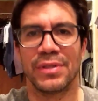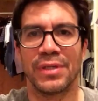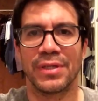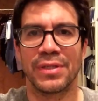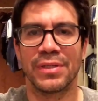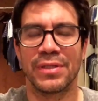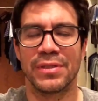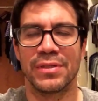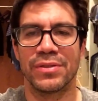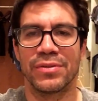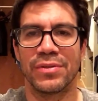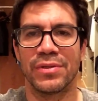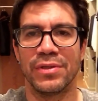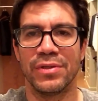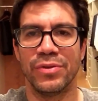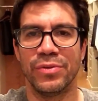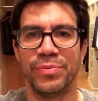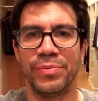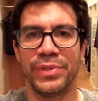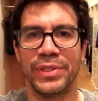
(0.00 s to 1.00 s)
I think they're a
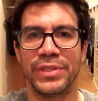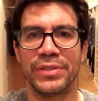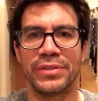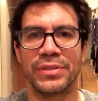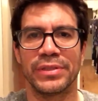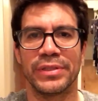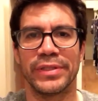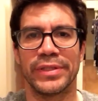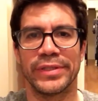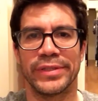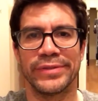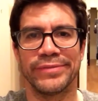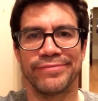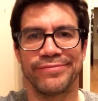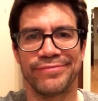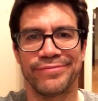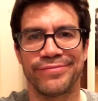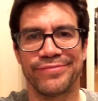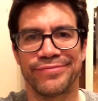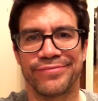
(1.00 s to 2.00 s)
little bit,
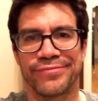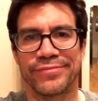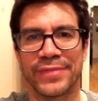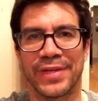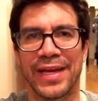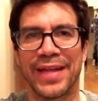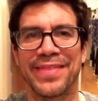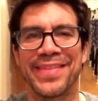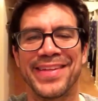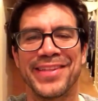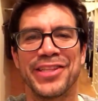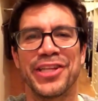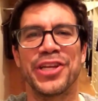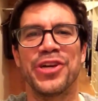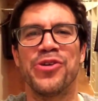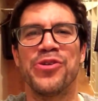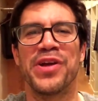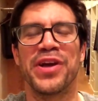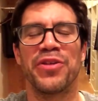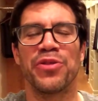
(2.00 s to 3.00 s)
I think they
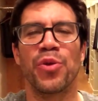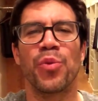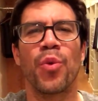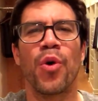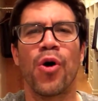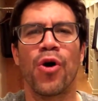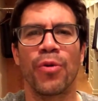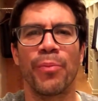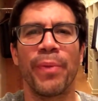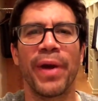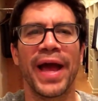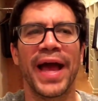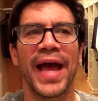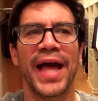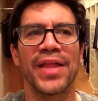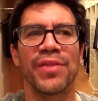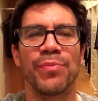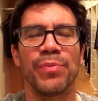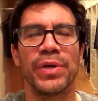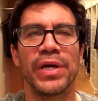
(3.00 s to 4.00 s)
go down the wrong
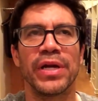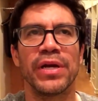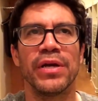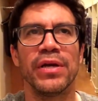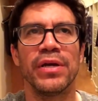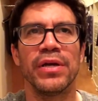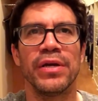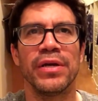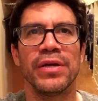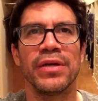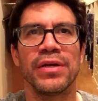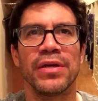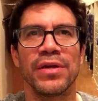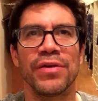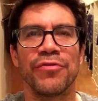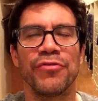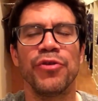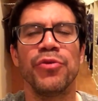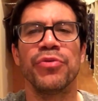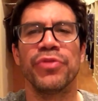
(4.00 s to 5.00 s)
path, but
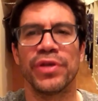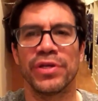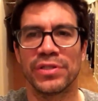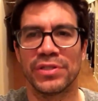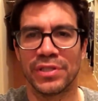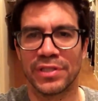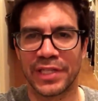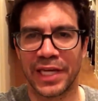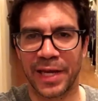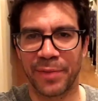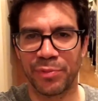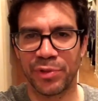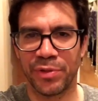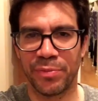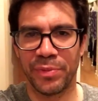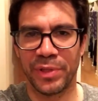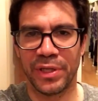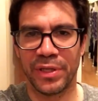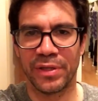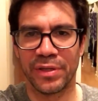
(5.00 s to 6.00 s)
a few things just happened to
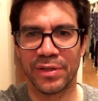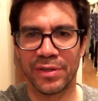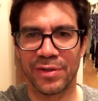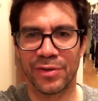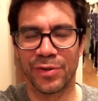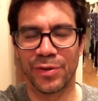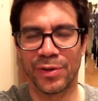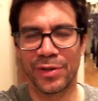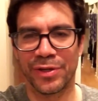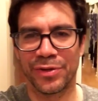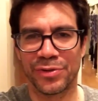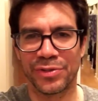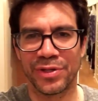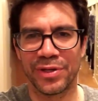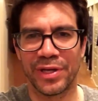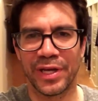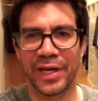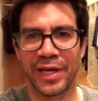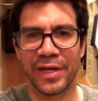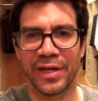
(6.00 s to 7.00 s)
me earlier
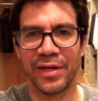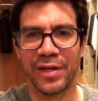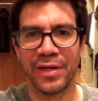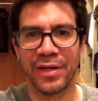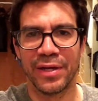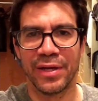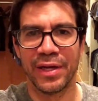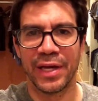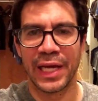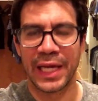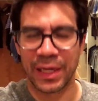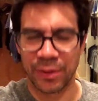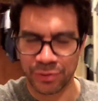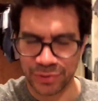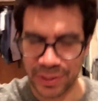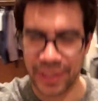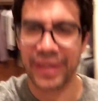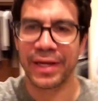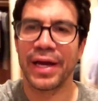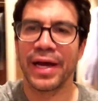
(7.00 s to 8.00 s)
today, and I was
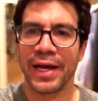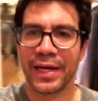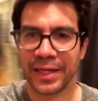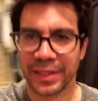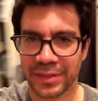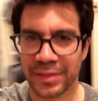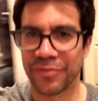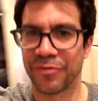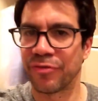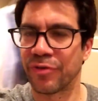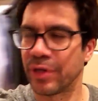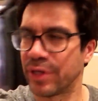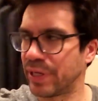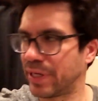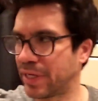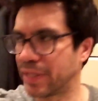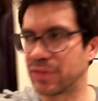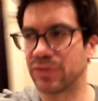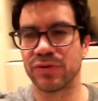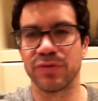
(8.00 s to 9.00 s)
like, I got the freaking
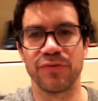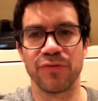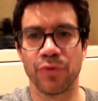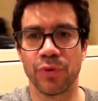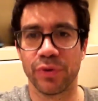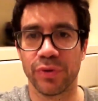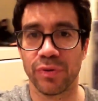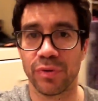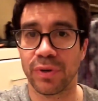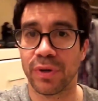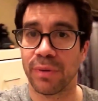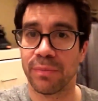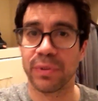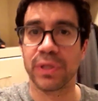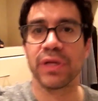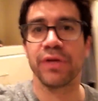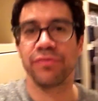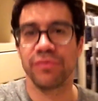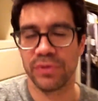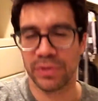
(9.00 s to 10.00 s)
answer for you. I'm gonna
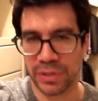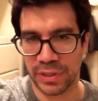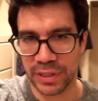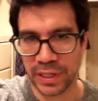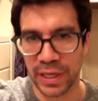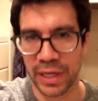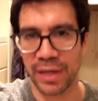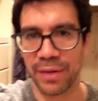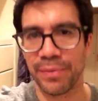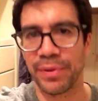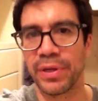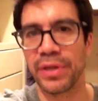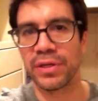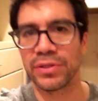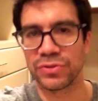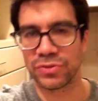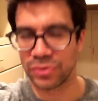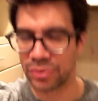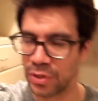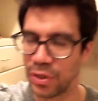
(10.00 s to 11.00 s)
give you the damn
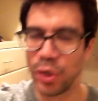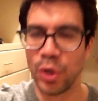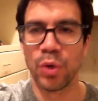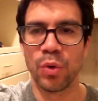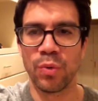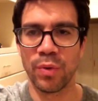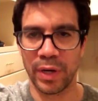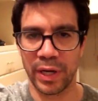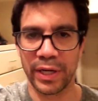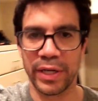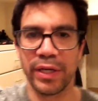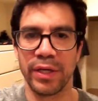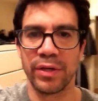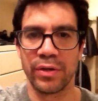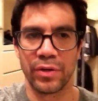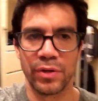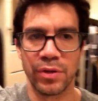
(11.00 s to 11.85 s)
answer right here.